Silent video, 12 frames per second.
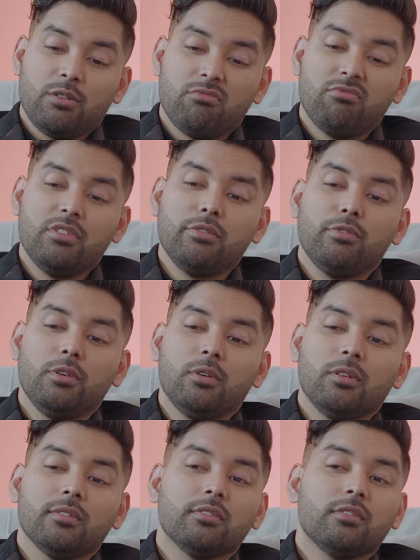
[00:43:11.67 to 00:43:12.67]
We
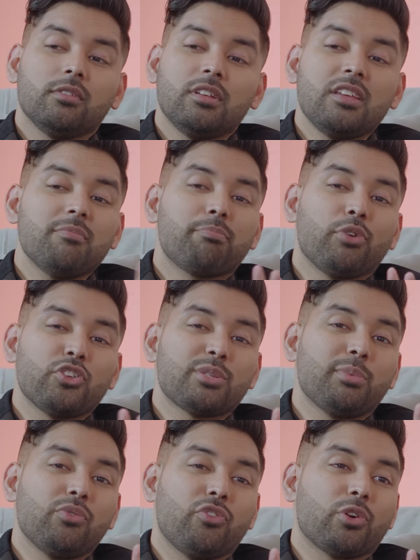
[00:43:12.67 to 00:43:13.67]
will...
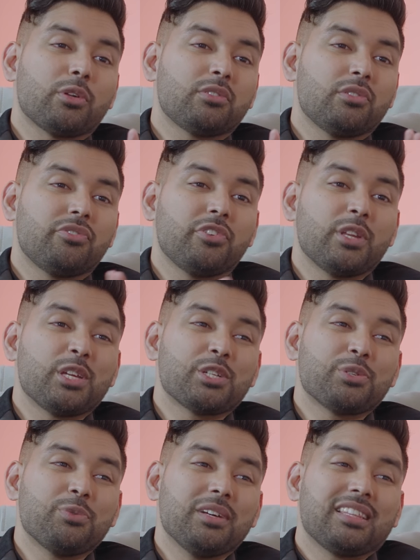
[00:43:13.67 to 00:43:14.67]
impossible for us to
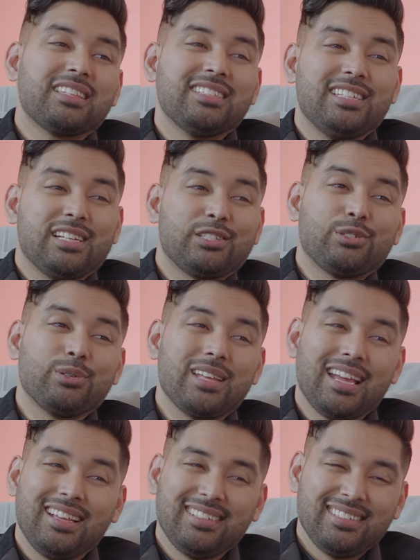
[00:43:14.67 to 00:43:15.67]
finish with just today.